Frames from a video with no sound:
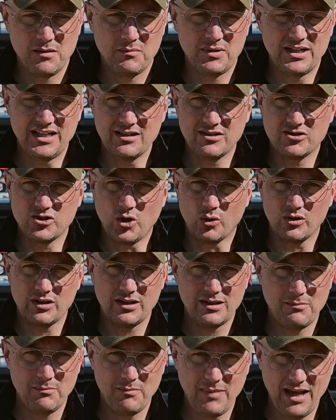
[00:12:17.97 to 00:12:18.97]
But in
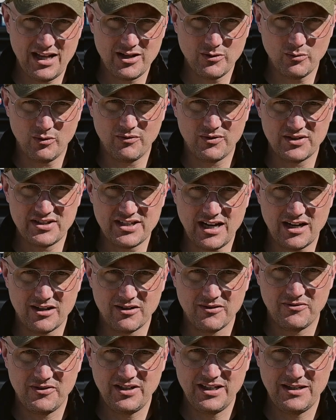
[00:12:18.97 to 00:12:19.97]
totally manual
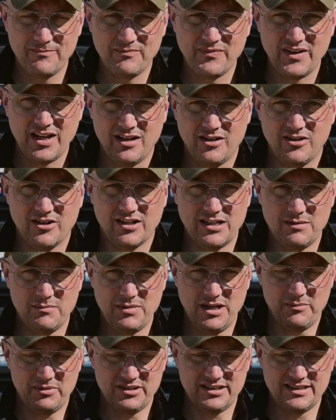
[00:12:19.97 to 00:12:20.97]
photography, you're going to
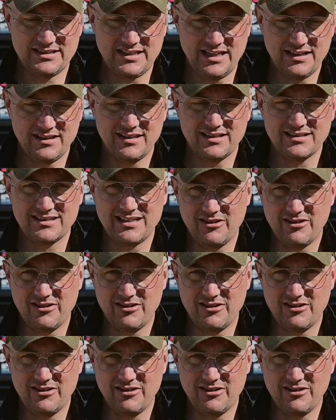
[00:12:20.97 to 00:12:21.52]
be able to set this.